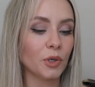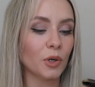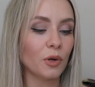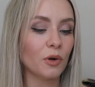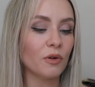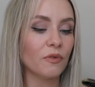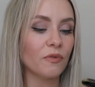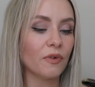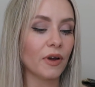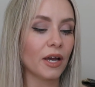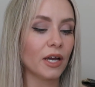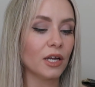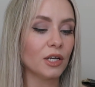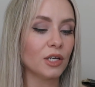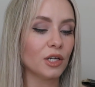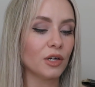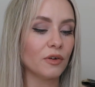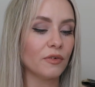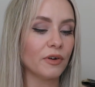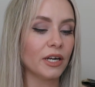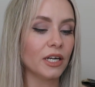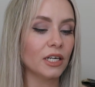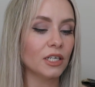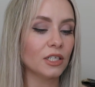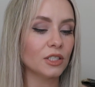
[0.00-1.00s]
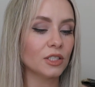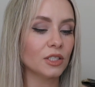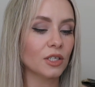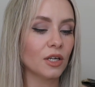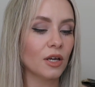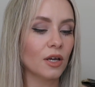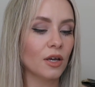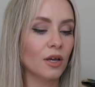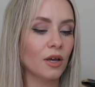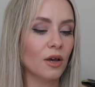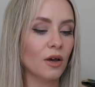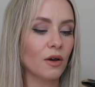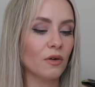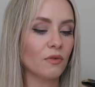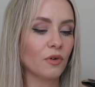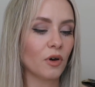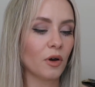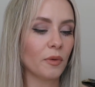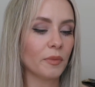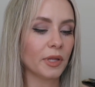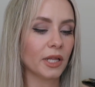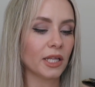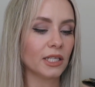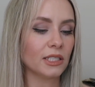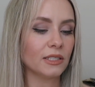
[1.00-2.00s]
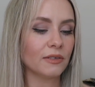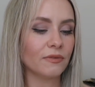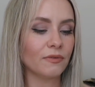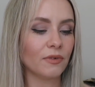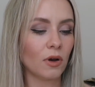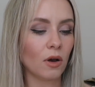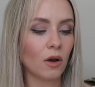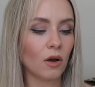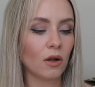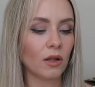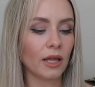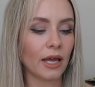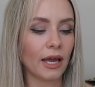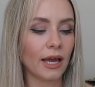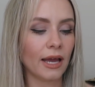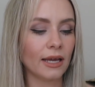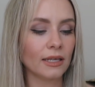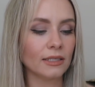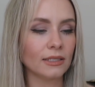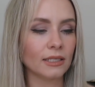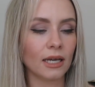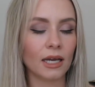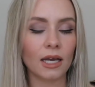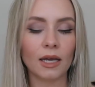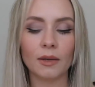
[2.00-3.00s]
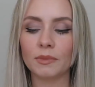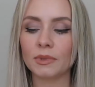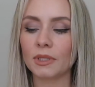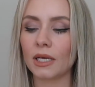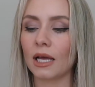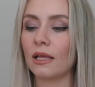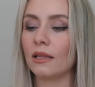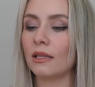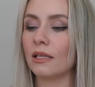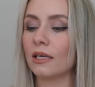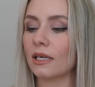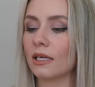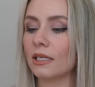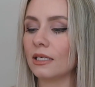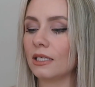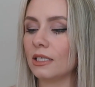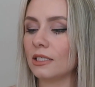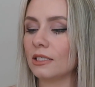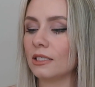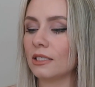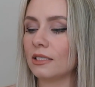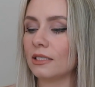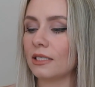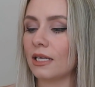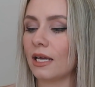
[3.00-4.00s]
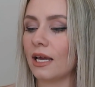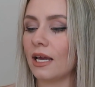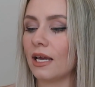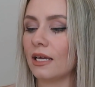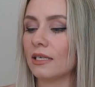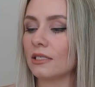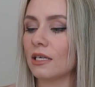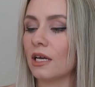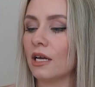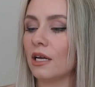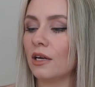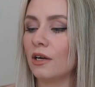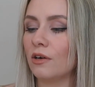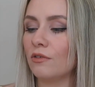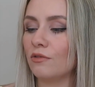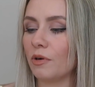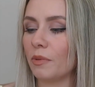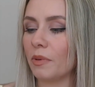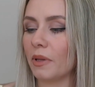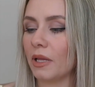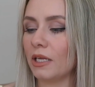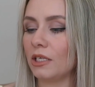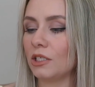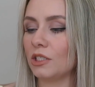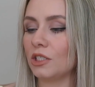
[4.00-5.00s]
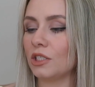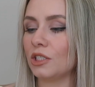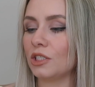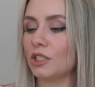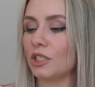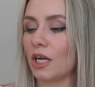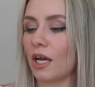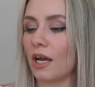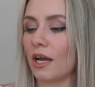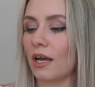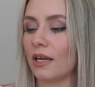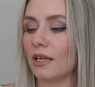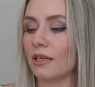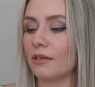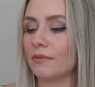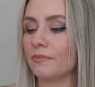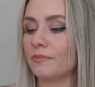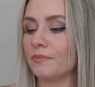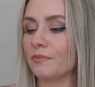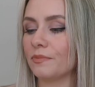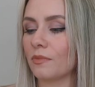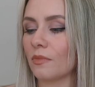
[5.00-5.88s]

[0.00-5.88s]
purify and nourish, formulated for all hair types, and the conditioner says replenish and shine.